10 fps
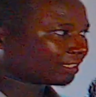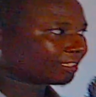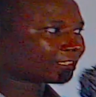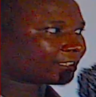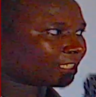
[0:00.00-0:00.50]

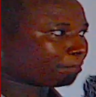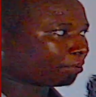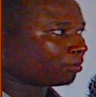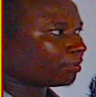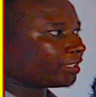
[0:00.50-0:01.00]
step
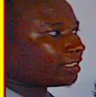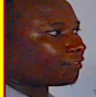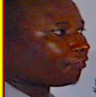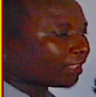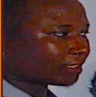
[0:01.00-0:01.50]
is
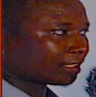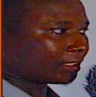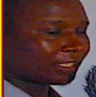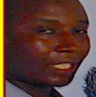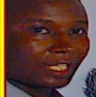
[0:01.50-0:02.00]
factoring
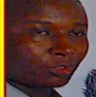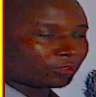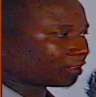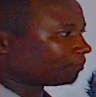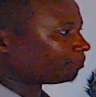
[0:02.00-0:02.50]
out